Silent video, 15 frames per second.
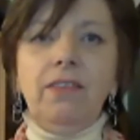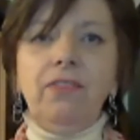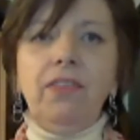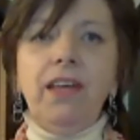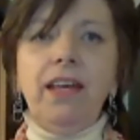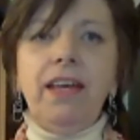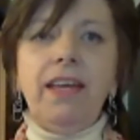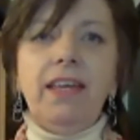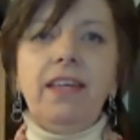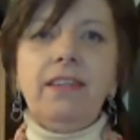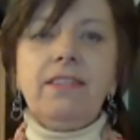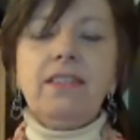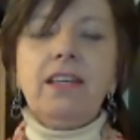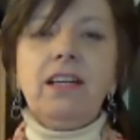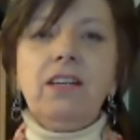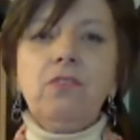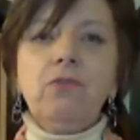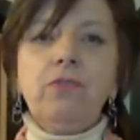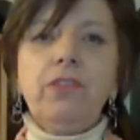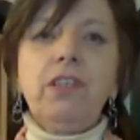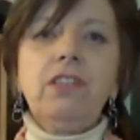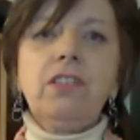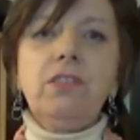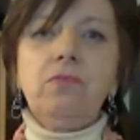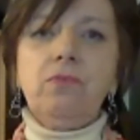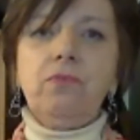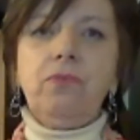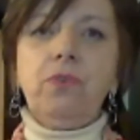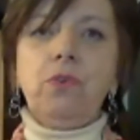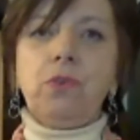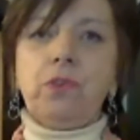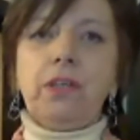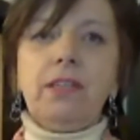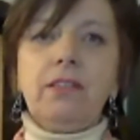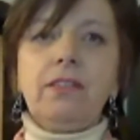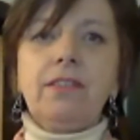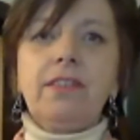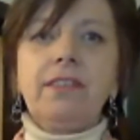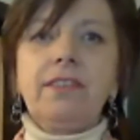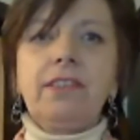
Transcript: there is a reason for it.